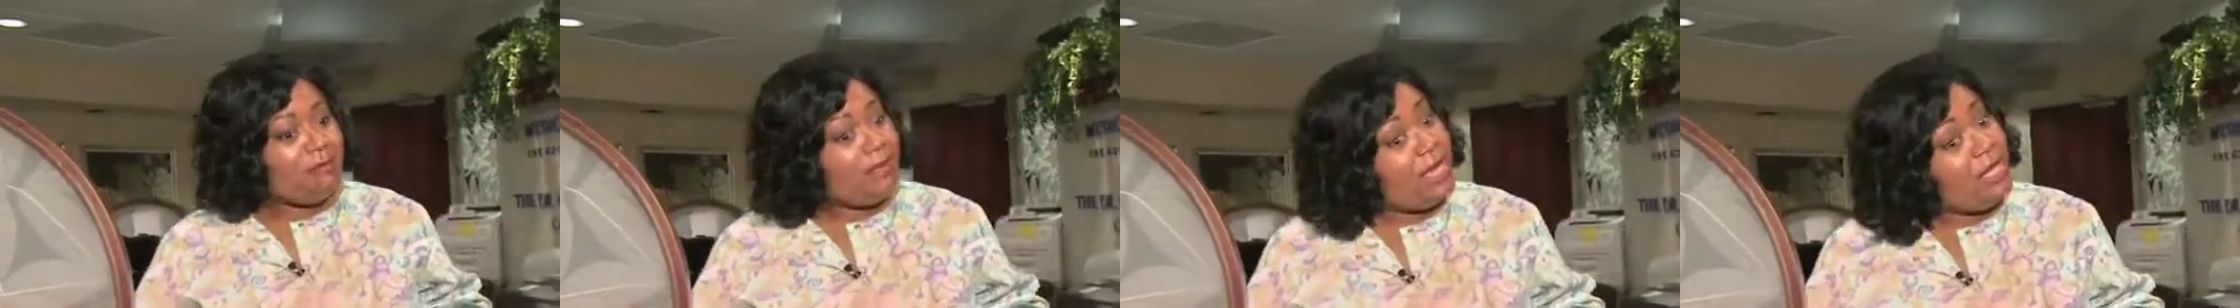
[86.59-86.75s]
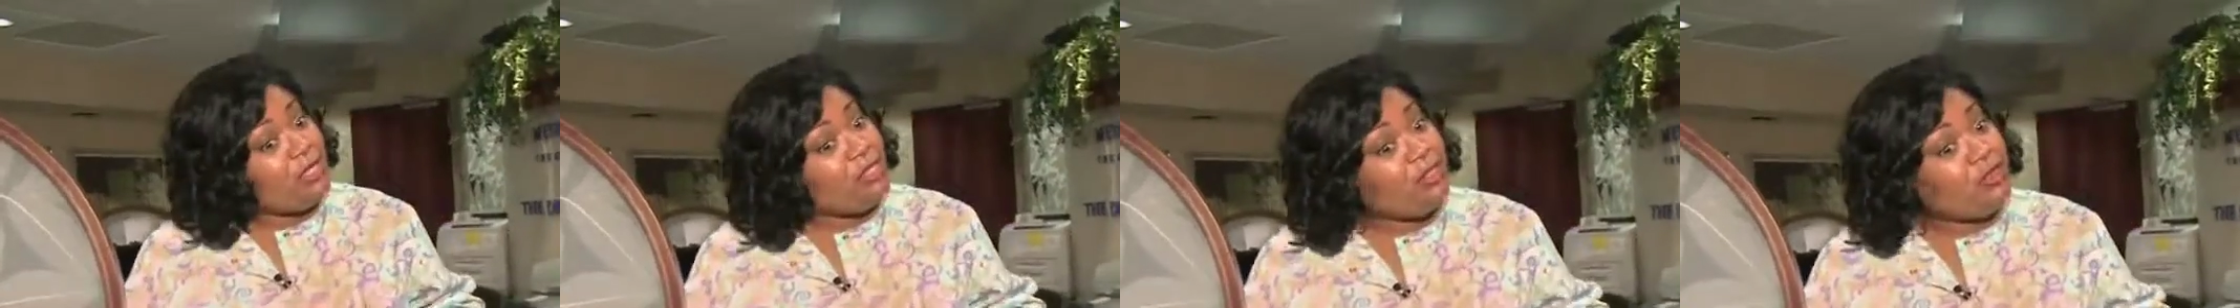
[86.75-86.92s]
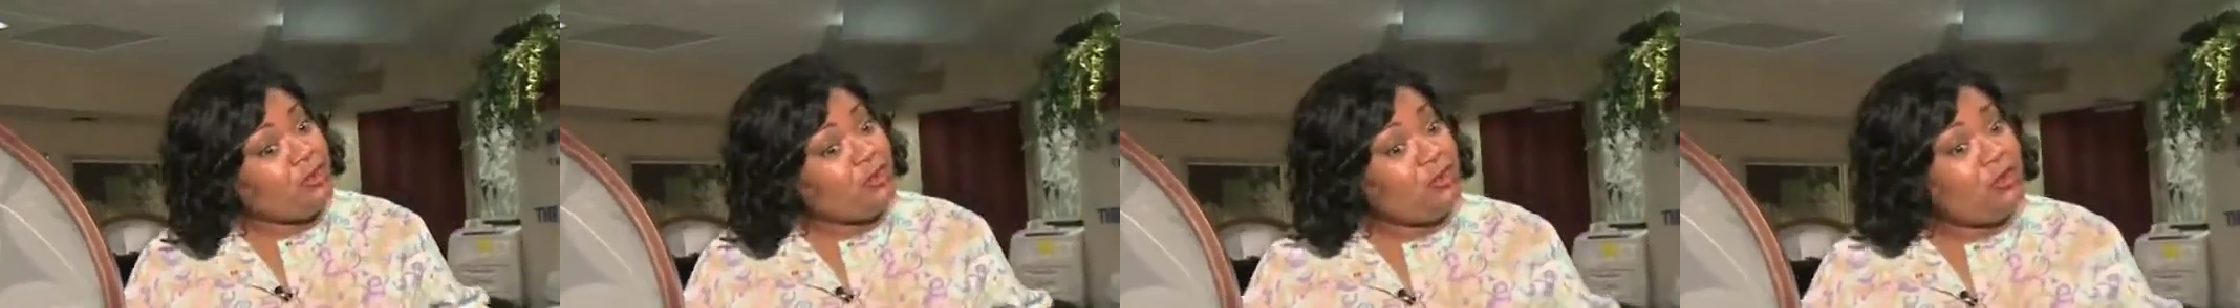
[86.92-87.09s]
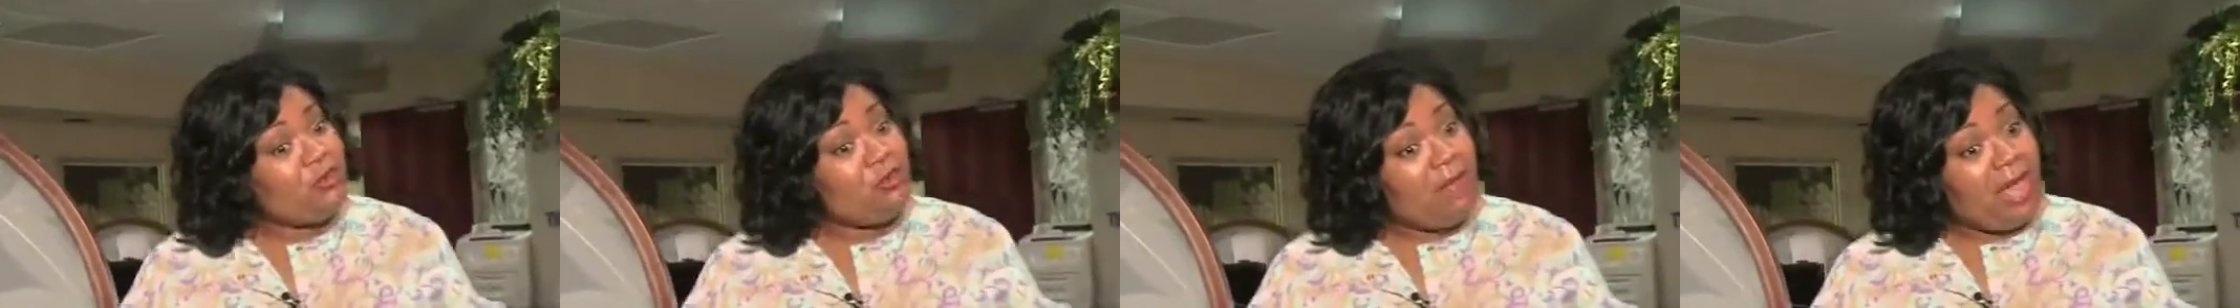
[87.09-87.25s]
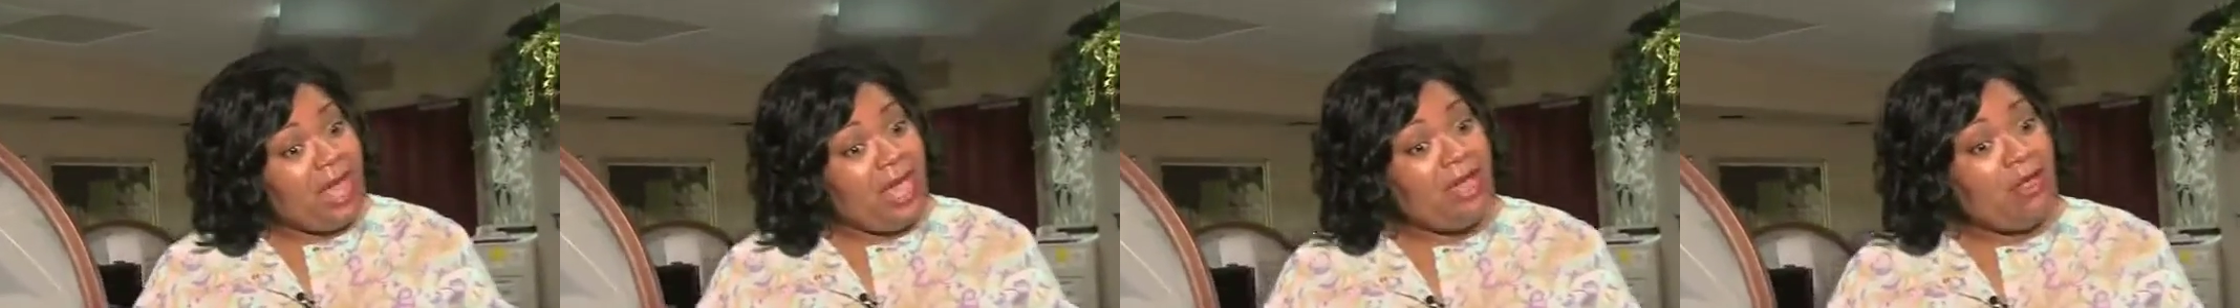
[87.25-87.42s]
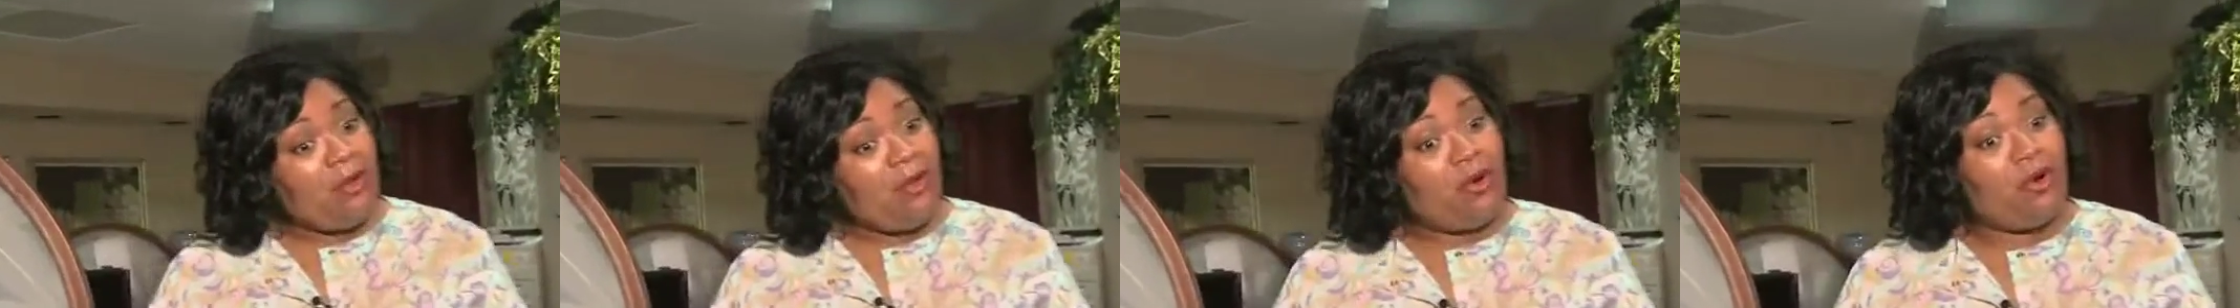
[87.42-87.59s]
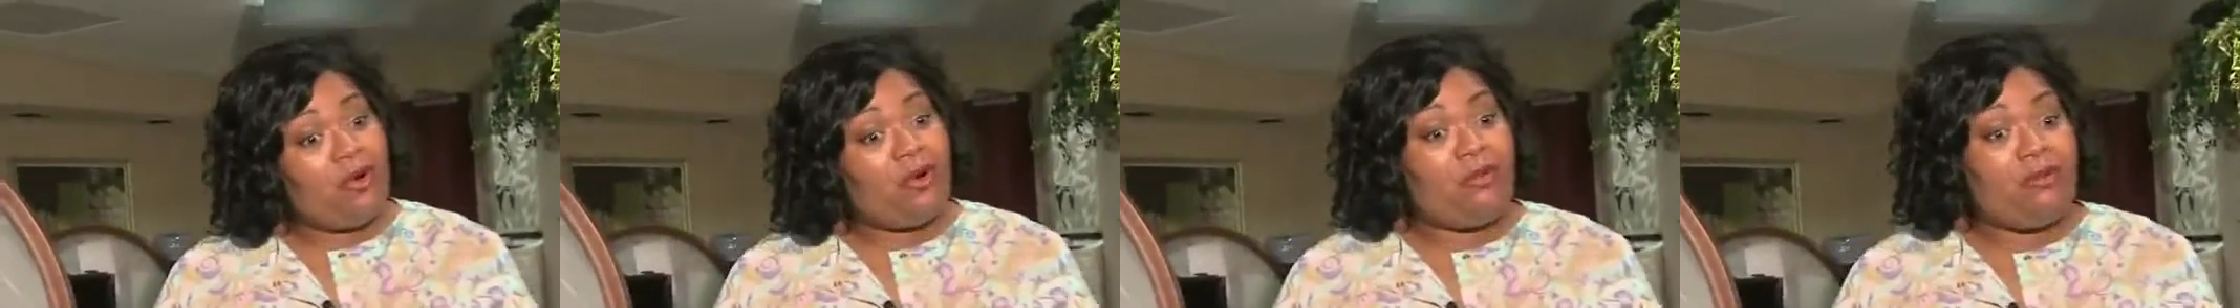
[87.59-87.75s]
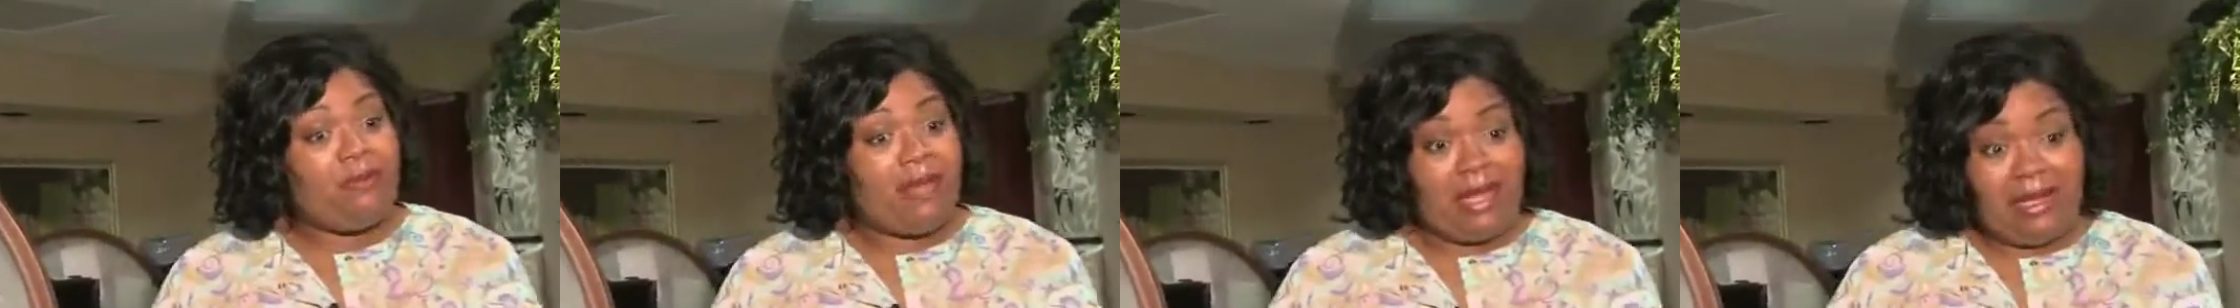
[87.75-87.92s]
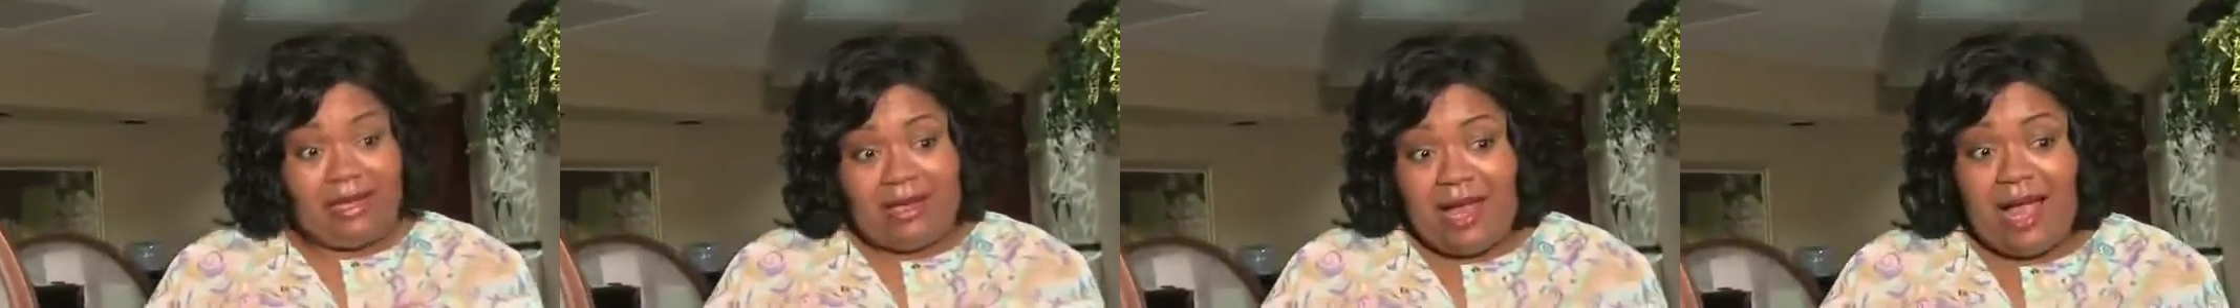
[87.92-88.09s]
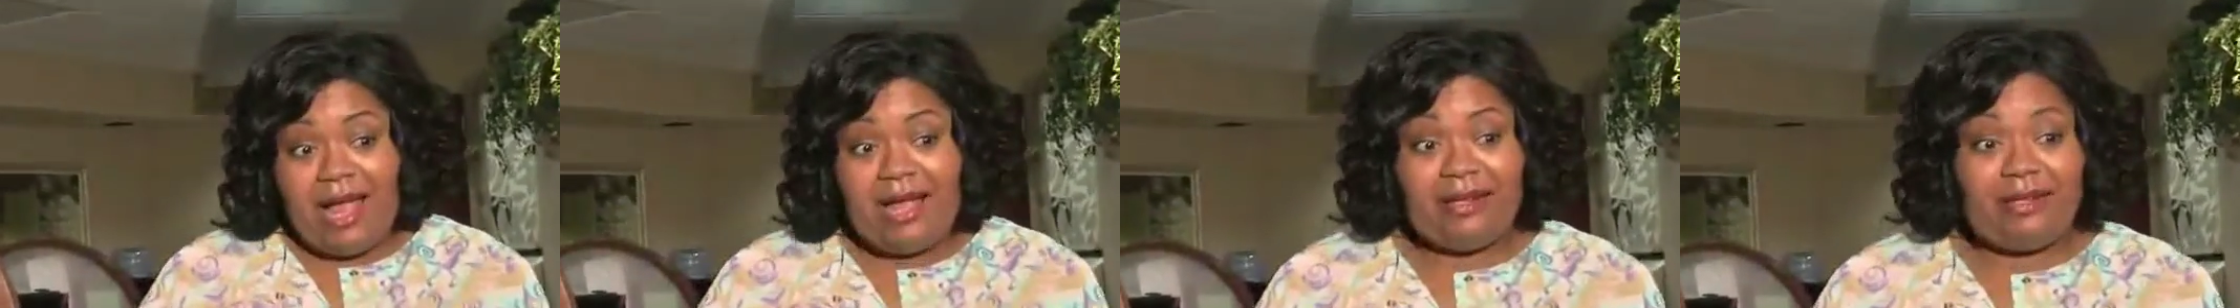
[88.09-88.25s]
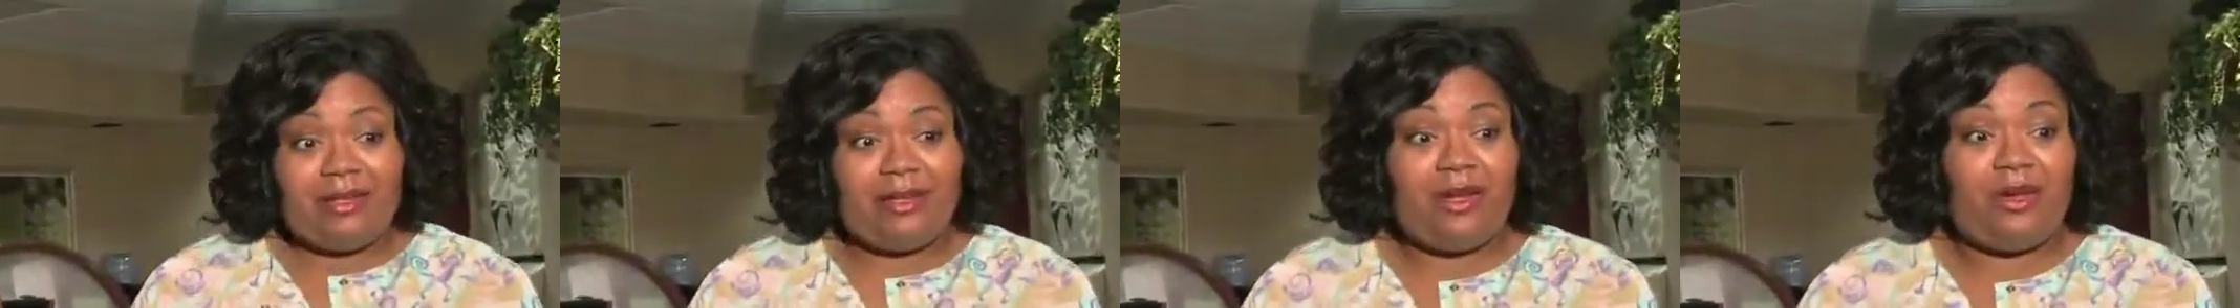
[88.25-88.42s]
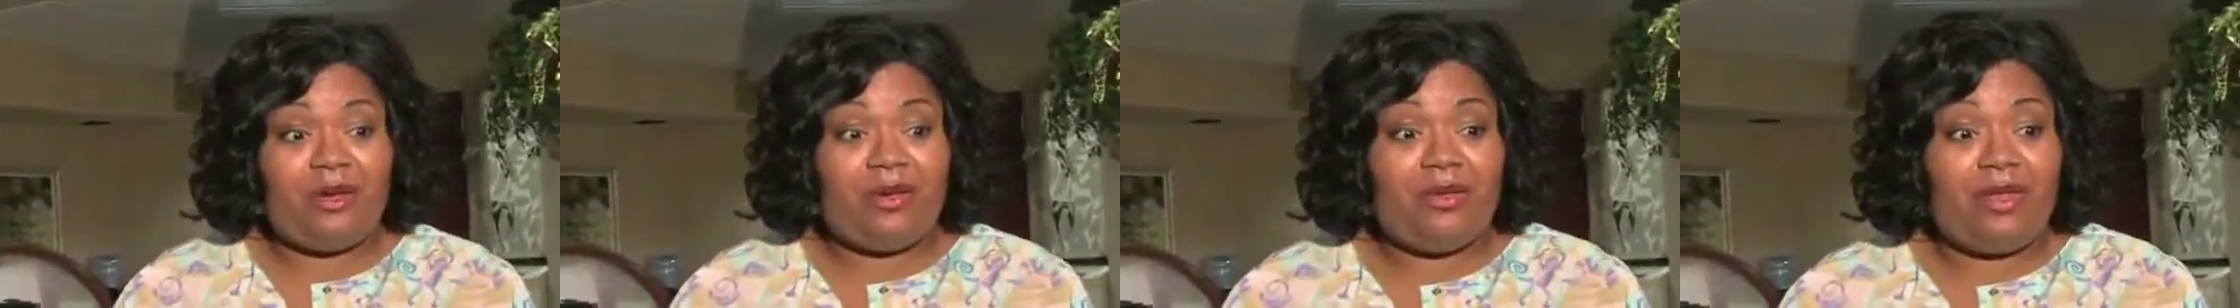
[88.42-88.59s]
And you may or may not
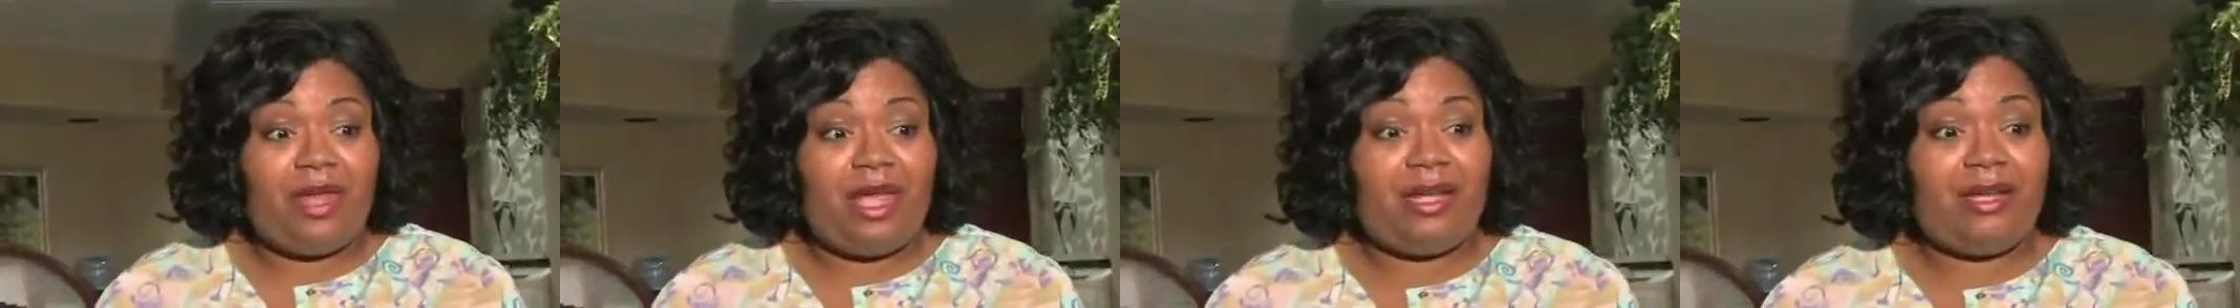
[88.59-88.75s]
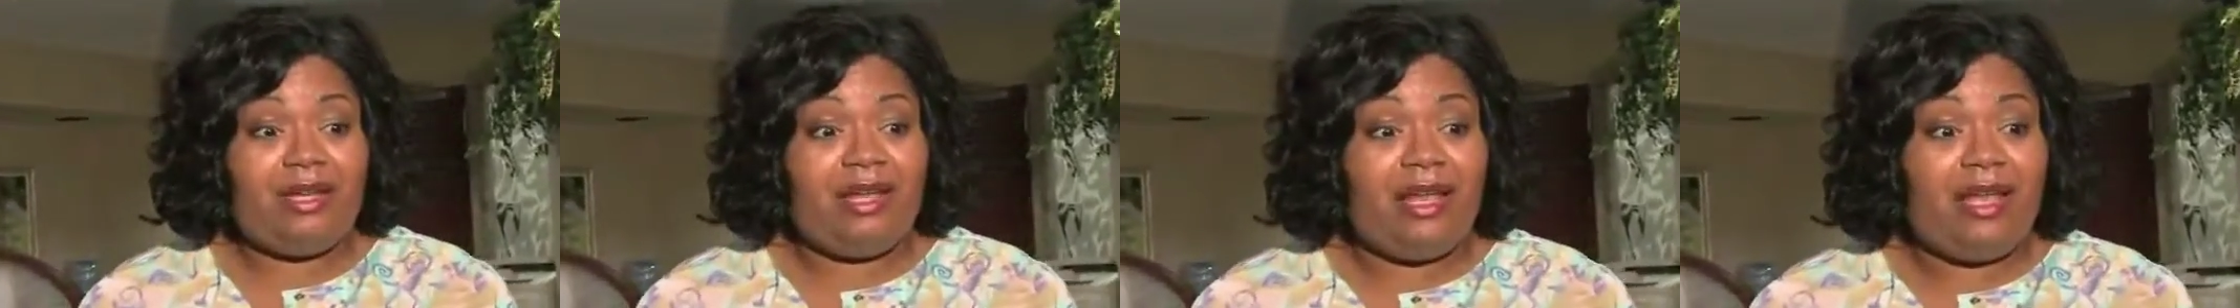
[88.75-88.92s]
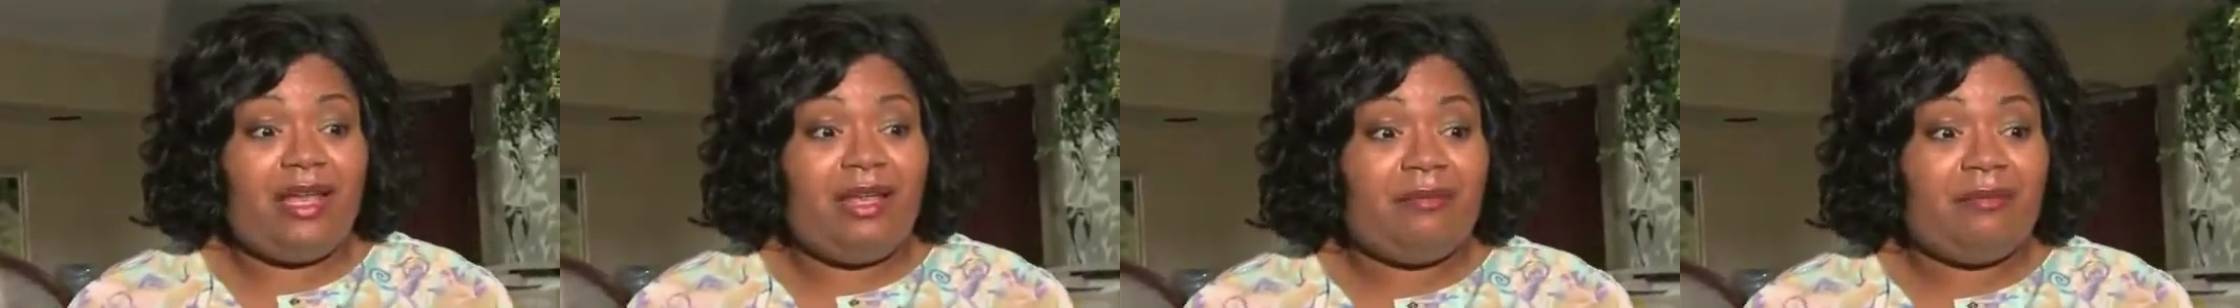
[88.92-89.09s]
know that